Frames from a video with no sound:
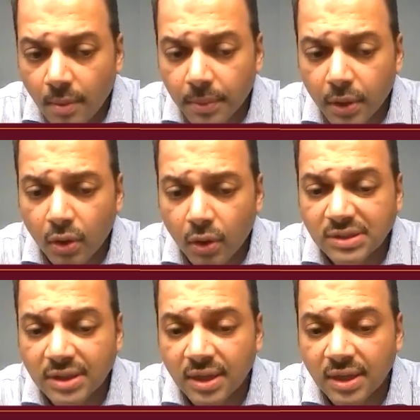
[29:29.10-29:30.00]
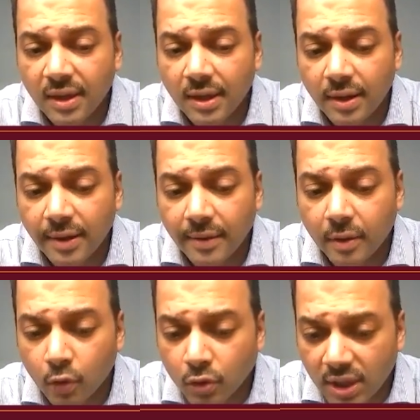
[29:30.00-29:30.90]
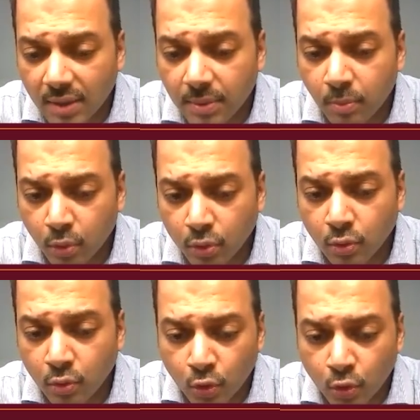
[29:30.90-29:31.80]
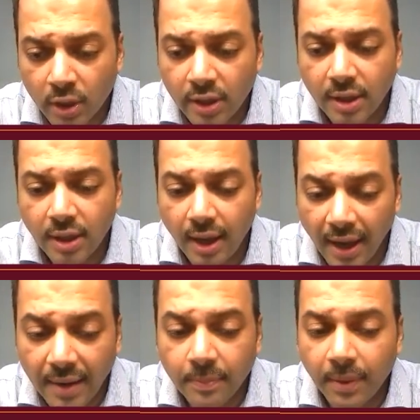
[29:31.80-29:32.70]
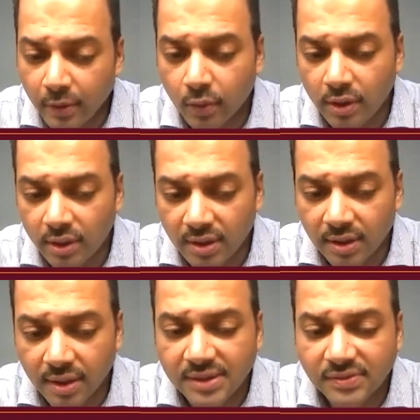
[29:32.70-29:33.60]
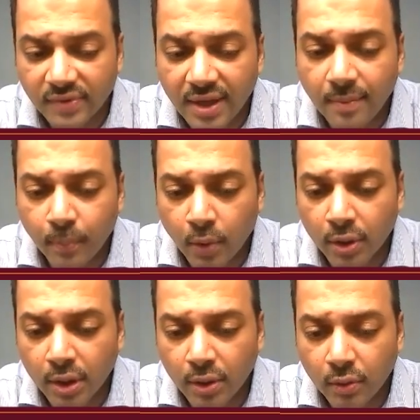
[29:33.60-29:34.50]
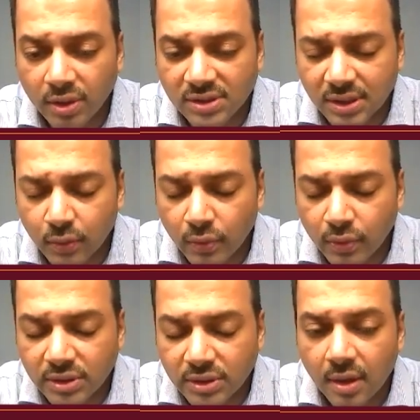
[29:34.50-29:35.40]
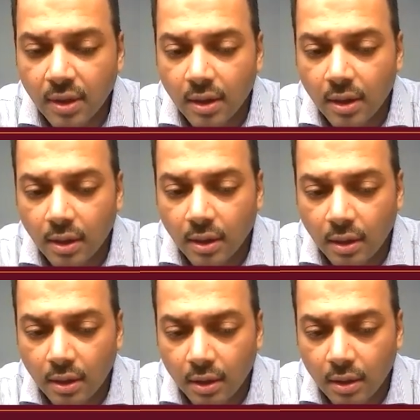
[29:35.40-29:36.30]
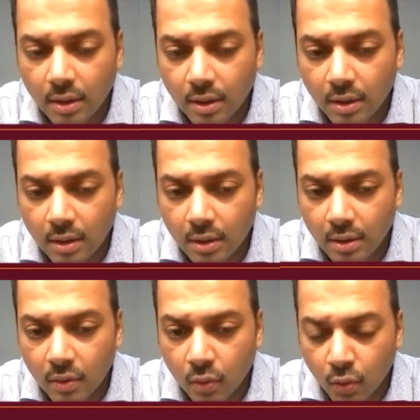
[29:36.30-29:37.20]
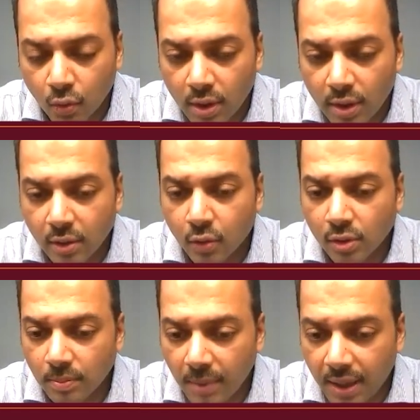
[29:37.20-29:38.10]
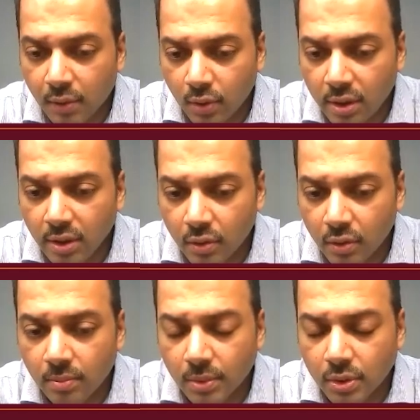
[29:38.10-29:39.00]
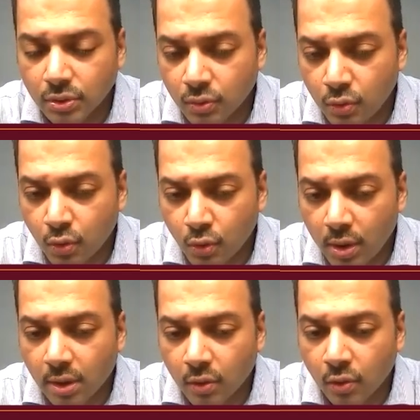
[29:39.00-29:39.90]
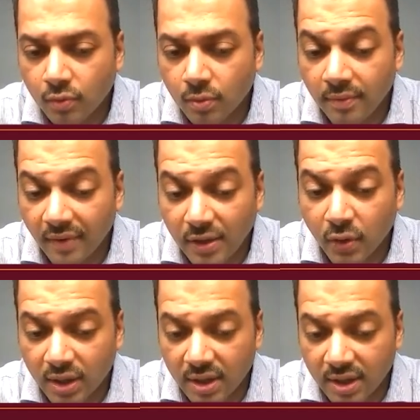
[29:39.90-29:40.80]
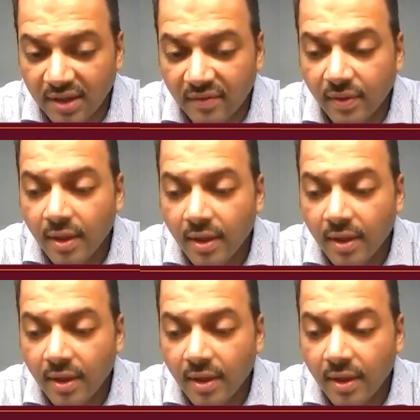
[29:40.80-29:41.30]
Because growth can be both good quality and bad quality, and it's very important to distinguish good quality growth and bad quality growth, because good quality growth will be value accretive,